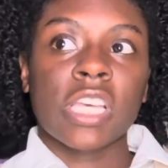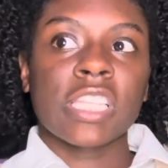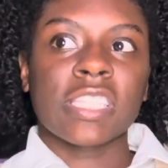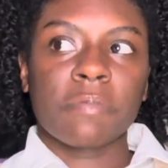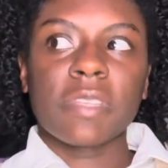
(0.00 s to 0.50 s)

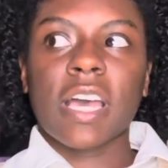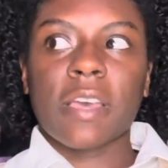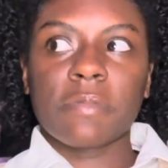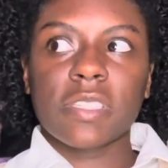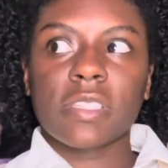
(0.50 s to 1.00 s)

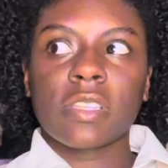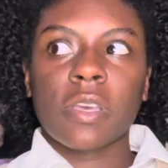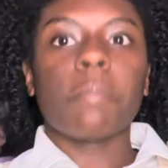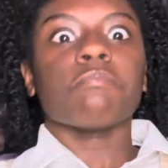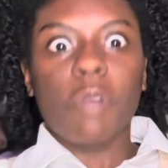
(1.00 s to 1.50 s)
Sometimes,
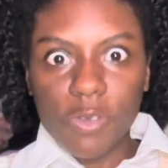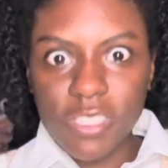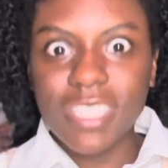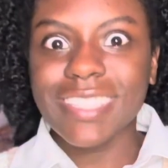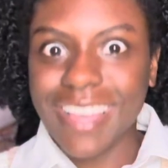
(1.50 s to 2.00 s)
most
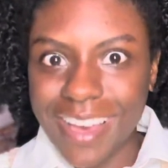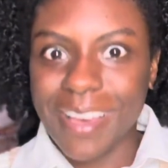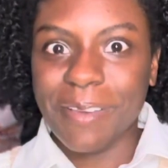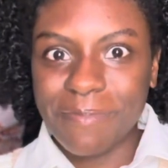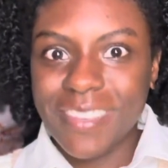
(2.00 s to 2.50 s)
of the
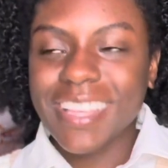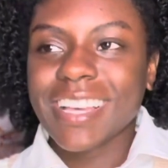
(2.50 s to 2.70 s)
time,